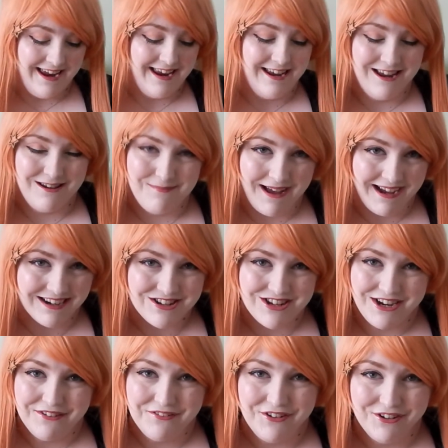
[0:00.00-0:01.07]
in their
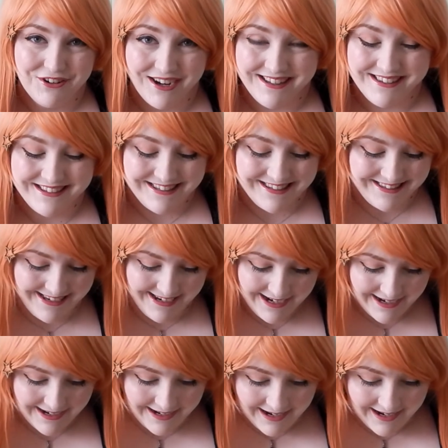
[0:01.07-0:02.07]
packaging for you guys to see.